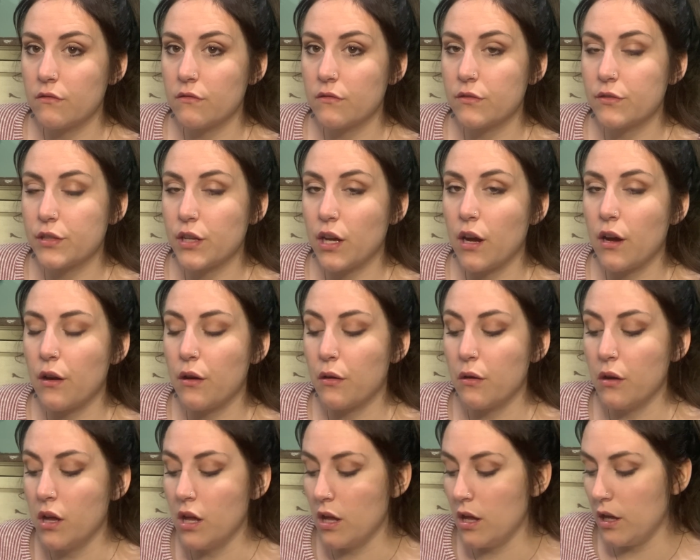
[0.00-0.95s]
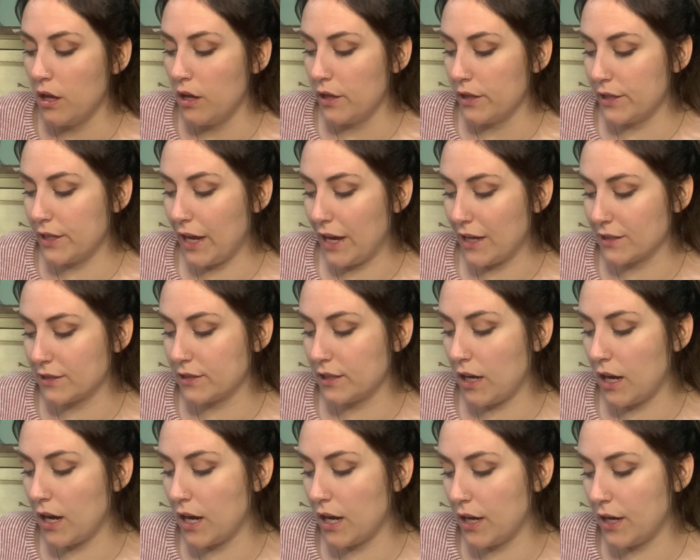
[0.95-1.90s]
So yes,
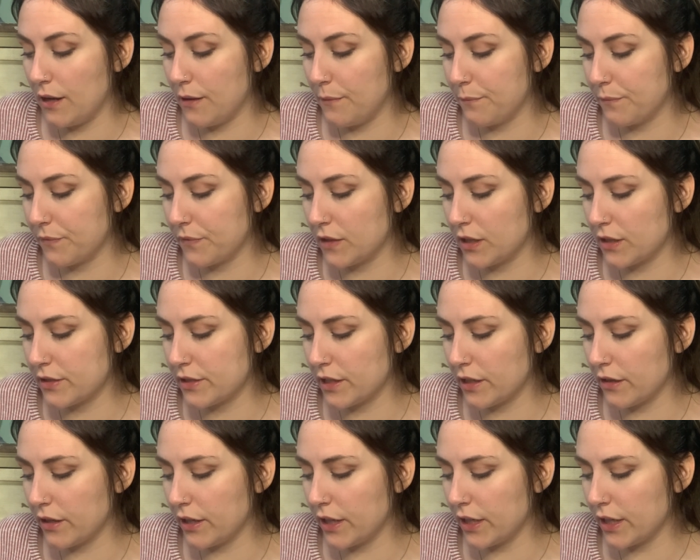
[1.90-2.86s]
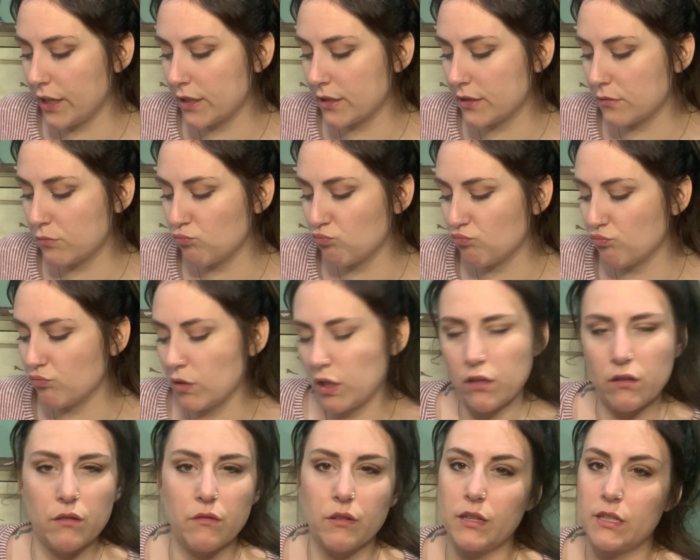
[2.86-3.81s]
the series, I don't
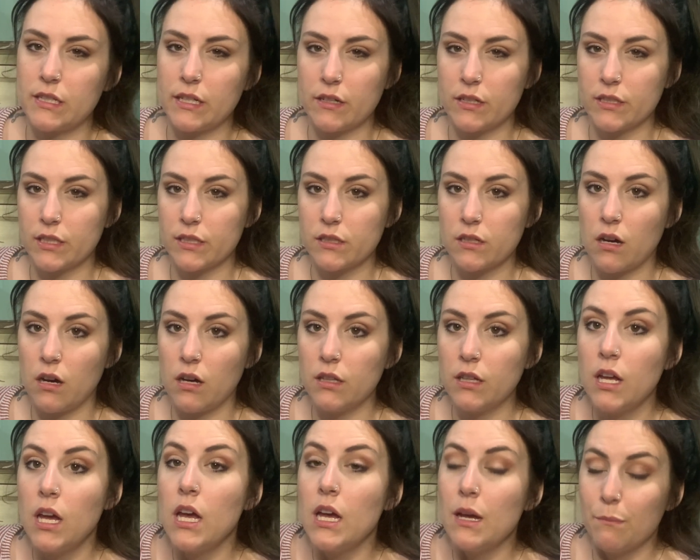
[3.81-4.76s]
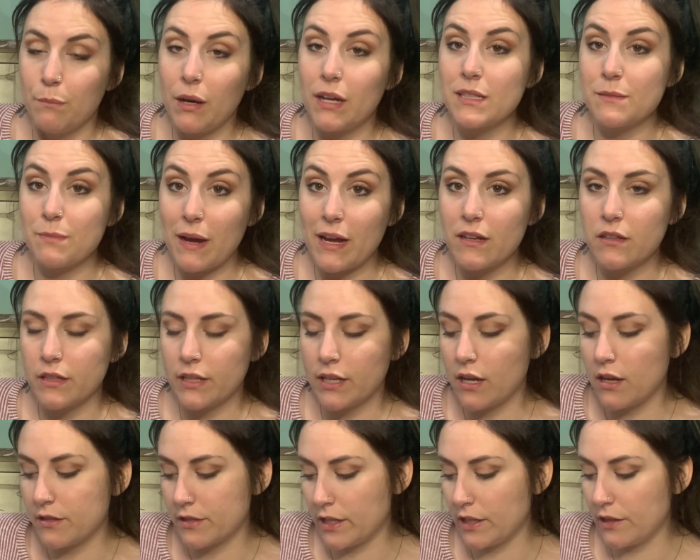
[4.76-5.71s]
know what the series is called, but it's by Helena
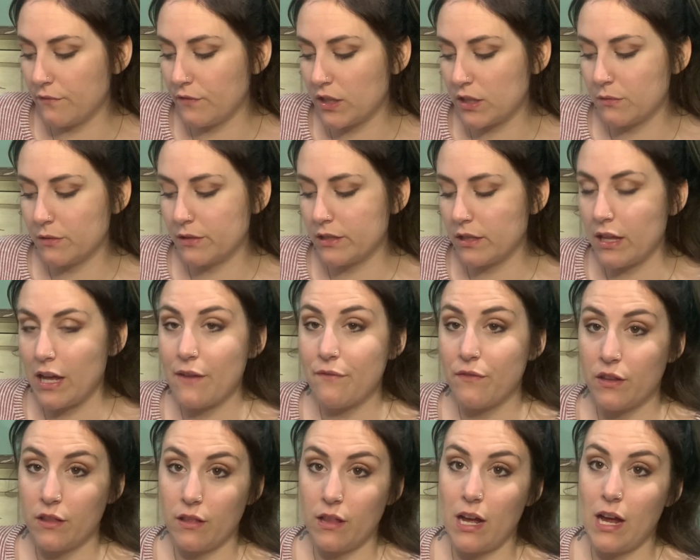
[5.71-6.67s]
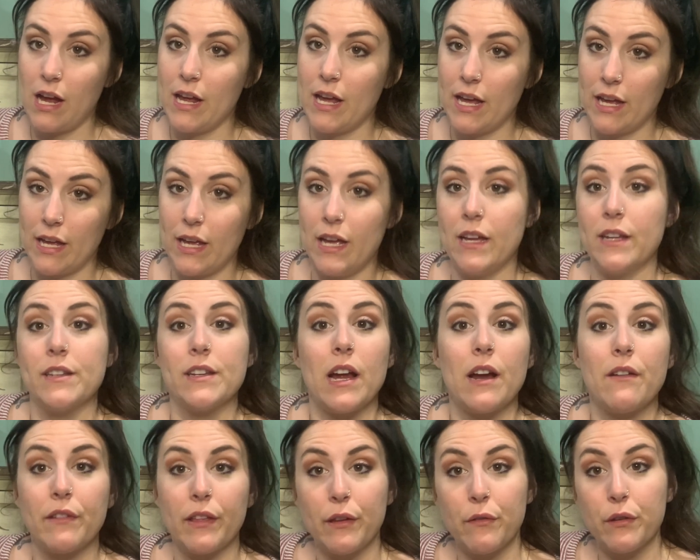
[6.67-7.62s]
Hunt. The first one's A Lie for the Lie, and I
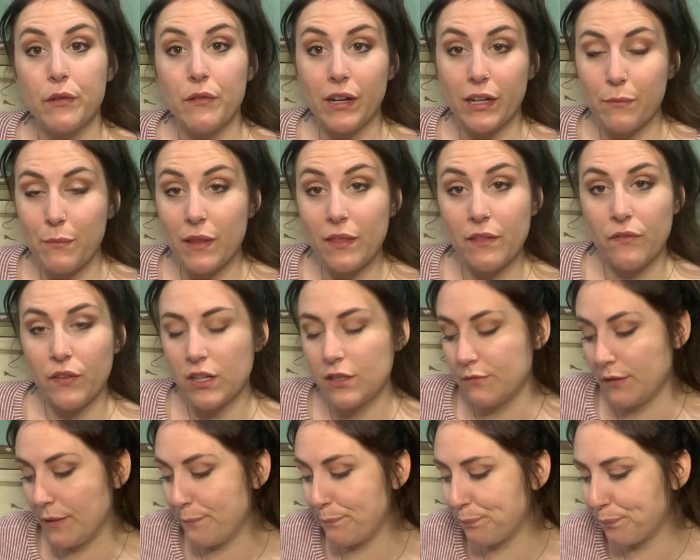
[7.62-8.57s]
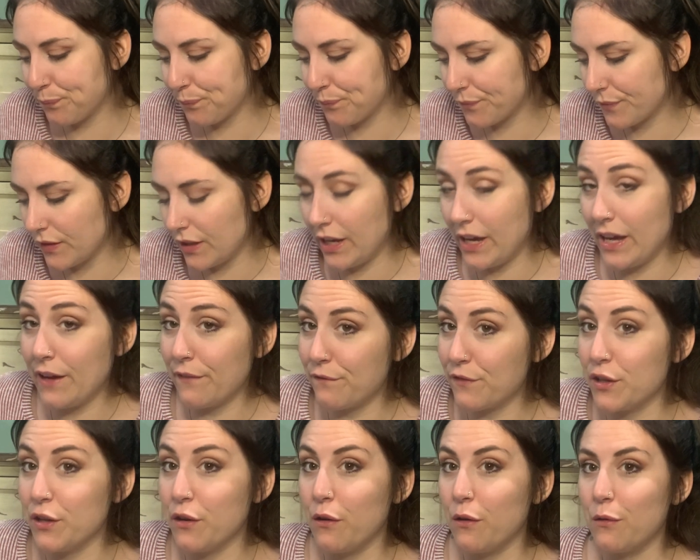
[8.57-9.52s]
really would recommend the first one if
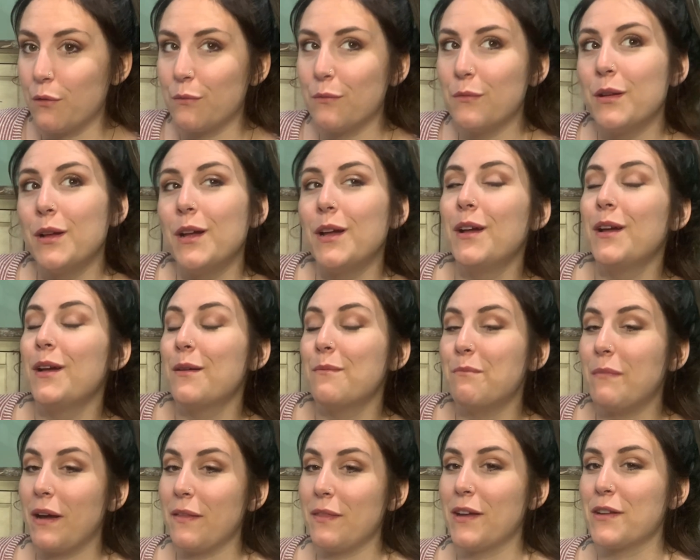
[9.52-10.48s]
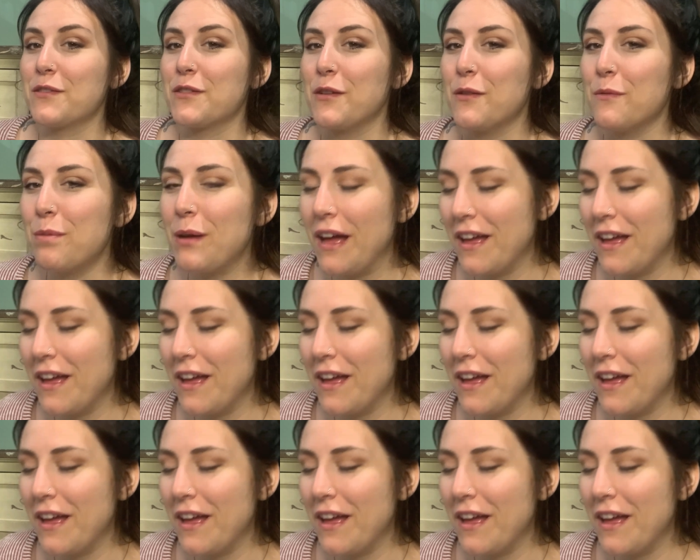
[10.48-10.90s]
you don't mind that trope.